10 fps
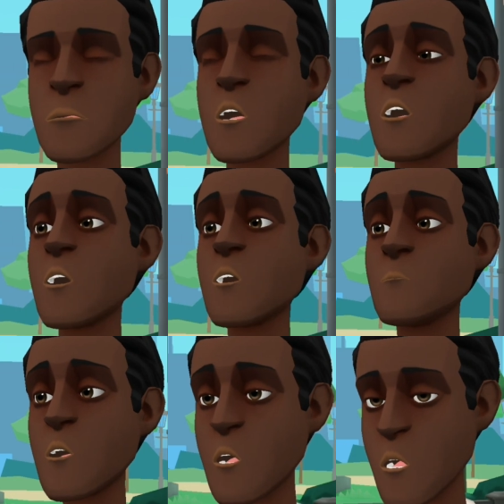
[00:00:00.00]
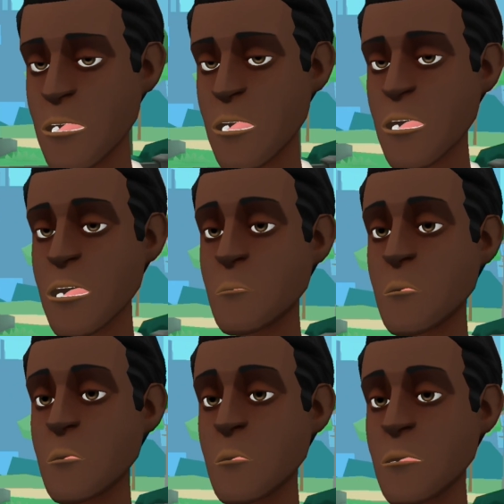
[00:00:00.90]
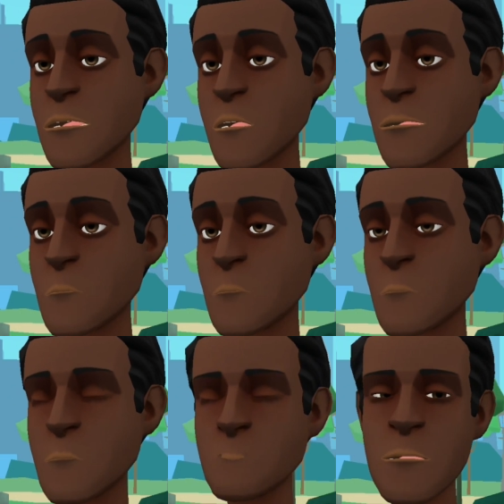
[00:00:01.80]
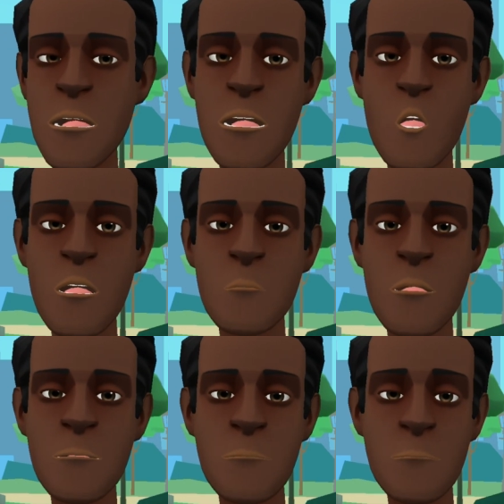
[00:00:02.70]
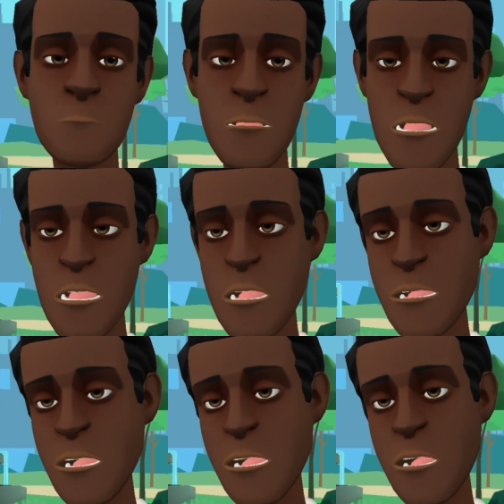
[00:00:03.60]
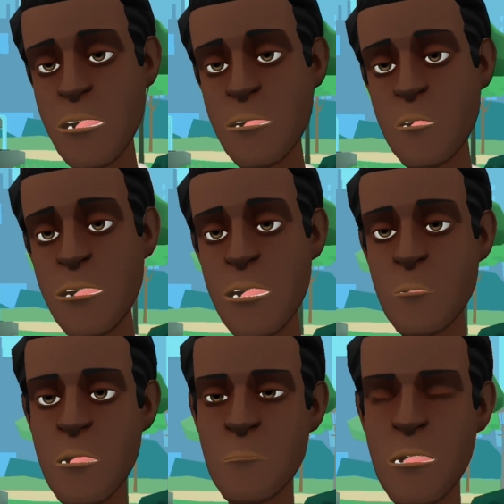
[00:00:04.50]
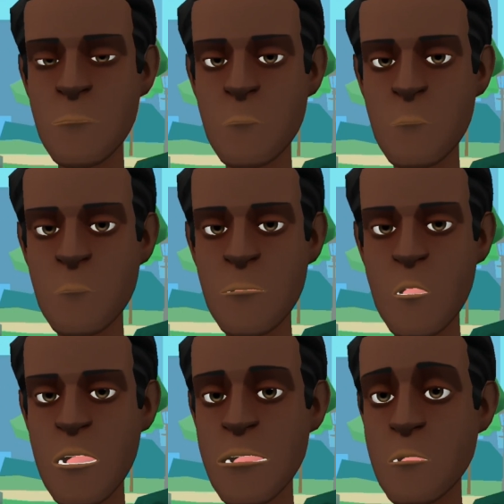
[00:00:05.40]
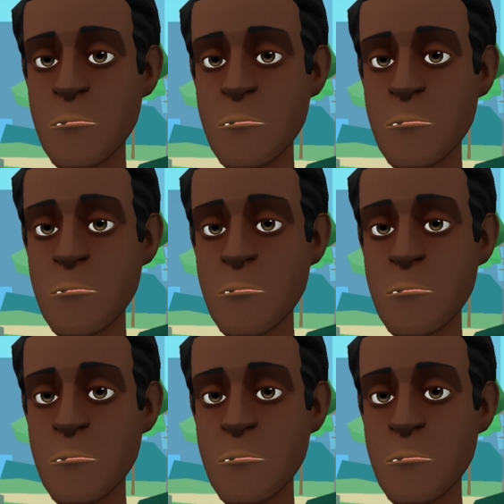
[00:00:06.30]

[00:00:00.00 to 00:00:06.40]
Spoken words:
what do I think about Ice Cub overall? Did my opinion change after watching the entire season? Well,